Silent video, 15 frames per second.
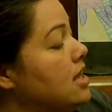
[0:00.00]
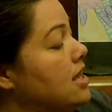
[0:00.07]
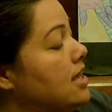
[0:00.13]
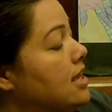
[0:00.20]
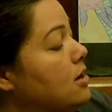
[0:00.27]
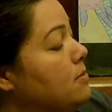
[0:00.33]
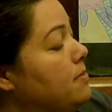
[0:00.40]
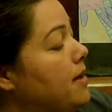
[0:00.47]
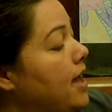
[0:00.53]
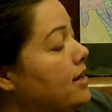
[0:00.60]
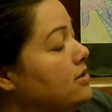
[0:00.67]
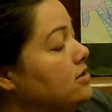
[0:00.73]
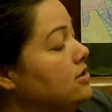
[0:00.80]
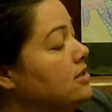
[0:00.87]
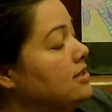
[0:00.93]
go back to
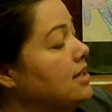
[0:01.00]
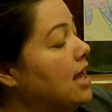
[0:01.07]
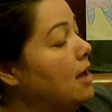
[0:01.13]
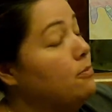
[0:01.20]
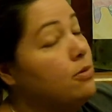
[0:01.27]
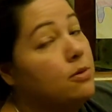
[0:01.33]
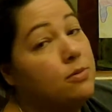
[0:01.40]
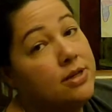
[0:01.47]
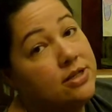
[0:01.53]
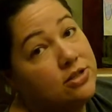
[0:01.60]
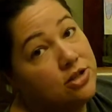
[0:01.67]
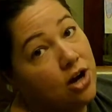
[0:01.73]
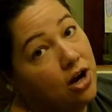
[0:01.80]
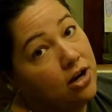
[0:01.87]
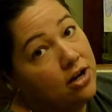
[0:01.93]
the top where we
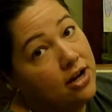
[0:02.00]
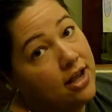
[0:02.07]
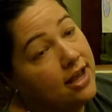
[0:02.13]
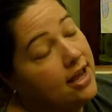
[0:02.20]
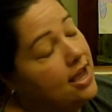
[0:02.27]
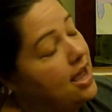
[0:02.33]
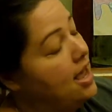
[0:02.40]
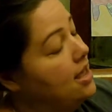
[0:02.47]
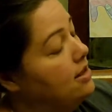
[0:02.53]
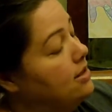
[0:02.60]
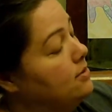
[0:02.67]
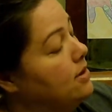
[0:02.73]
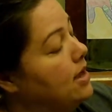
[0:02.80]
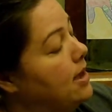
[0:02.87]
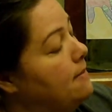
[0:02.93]
started it, and then we
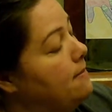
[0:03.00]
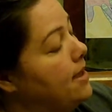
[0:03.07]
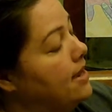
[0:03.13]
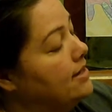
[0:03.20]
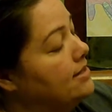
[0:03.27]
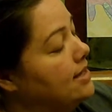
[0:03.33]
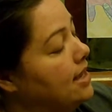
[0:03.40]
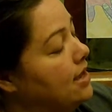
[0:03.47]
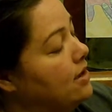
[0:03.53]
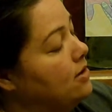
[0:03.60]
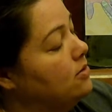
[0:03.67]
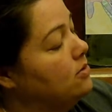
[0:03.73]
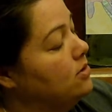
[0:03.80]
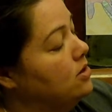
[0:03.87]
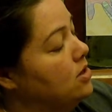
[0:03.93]
come back down
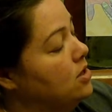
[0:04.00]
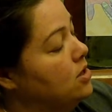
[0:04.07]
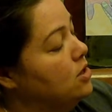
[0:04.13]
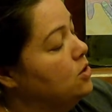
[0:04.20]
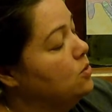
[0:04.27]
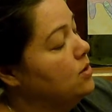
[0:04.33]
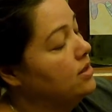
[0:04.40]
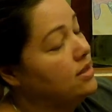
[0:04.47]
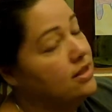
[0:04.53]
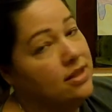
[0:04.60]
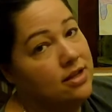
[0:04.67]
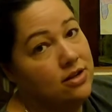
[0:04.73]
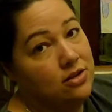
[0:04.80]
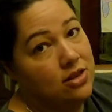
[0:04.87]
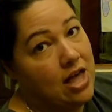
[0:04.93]
with a
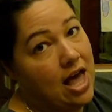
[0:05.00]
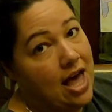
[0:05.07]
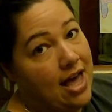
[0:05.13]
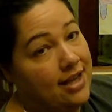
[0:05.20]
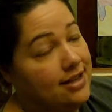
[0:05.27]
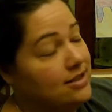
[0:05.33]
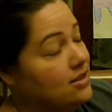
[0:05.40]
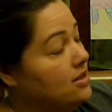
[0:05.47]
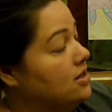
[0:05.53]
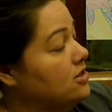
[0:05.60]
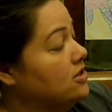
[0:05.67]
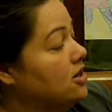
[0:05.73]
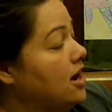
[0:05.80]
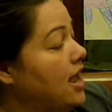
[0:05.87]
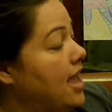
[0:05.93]
little line. So there's
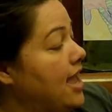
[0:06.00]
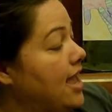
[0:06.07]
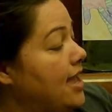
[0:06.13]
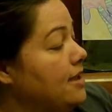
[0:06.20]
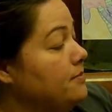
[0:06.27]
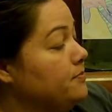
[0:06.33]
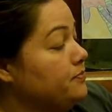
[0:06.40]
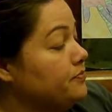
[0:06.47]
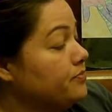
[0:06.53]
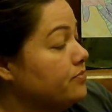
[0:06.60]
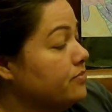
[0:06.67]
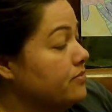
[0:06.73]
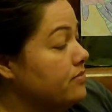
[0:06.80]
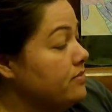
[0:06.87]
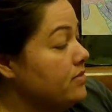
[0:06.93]
our A.
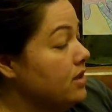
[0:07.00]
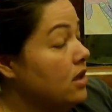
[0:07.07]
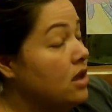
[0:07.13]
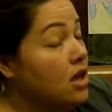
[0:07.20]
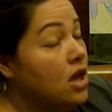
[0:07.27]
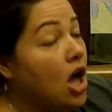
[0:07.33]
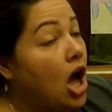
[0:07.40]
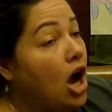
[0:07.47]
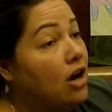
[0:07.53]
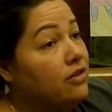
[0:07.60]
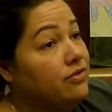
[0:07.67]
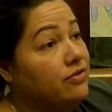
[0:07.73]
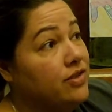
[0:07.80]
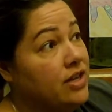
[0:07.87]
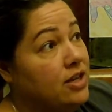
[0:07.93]
Our
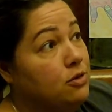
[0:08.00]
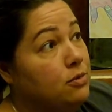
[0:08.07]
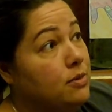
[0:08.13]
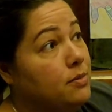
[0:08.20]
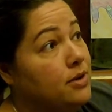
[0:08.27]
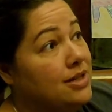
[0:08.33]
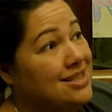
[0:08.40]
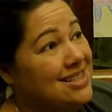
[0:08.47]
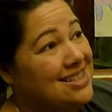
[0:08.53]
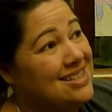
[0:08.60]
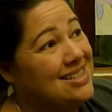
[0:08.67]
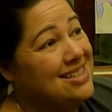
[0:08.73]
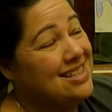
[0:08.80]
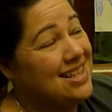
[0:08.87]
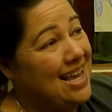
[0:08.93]
V, remember, is a
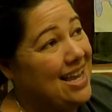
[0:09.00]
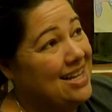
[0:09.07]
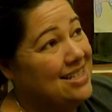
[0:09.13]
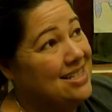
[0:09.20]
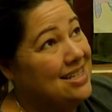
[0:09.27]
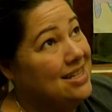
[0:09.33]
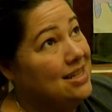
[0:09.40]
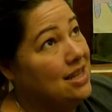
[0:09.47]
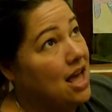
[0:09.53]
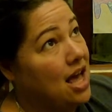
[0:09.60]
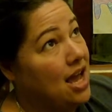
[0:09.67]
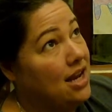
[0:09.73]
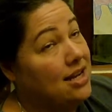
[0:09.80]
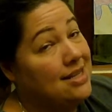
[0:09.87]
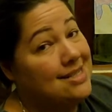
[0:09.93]
slanted
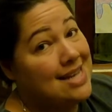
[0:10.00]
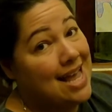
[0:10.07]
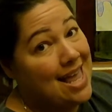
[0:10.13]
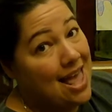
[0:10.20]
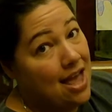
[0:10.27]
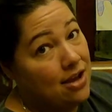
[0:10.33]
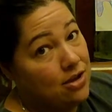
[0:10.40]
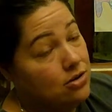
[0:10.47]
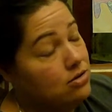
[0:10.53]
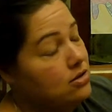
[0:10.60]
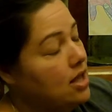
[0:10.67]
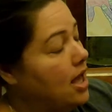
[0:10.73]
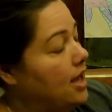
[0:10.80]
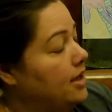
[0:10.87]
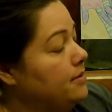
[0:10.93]
line, a diagonal
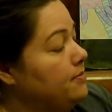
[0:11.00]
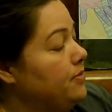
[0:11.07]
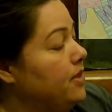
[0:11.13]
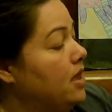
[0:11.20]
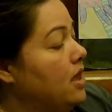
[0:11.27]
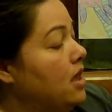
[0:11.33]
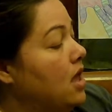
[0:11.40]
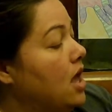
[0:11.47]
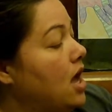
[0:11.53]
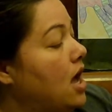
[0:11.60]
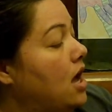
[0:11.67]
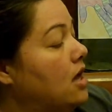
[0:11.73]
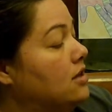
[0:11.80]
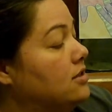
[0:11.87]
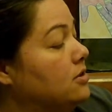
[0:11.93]
line.
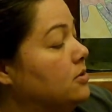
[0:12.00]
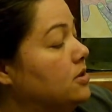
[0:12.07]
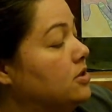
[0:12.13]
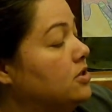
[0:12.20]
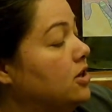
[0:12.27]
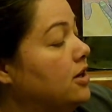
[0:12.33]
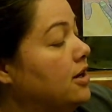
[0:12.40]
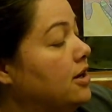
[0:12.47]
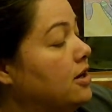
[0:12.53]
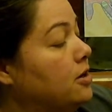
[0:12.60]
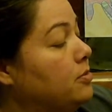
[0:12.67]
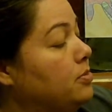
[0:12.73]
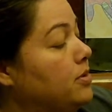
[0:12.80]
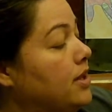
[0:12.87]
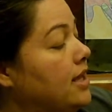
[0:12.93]
So we're going to start here at our
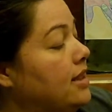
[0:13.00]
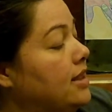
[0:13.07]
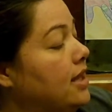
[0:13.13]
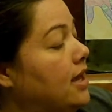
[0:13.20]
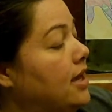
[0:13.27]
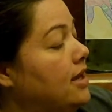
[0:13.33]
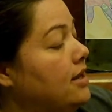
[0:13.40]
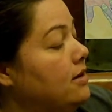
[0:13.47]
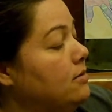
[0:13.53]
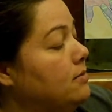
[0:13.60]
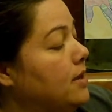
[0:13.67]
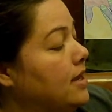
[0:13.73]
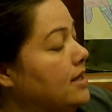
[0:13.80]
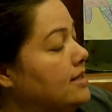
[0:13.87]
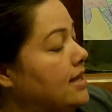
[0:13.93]
plane line, make
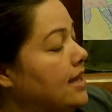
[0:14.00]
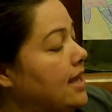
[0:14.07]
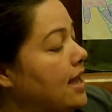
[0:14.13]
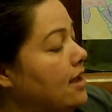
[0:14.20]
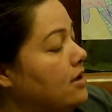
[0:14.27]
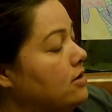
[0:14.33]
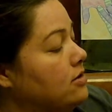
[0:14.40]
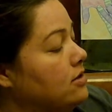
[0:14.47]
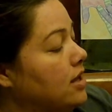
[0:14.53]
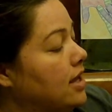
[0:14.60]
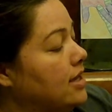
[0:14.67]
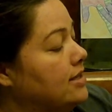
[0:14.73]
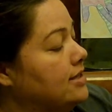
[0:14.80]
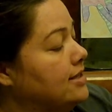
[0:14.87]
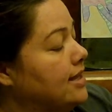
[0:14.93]
a diagonal line
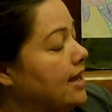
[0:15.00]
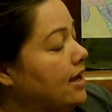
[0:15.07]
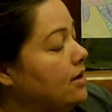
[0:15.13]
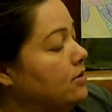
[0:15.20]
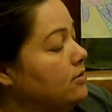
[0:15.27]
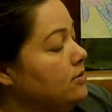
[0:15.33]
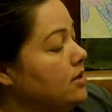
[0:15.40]
down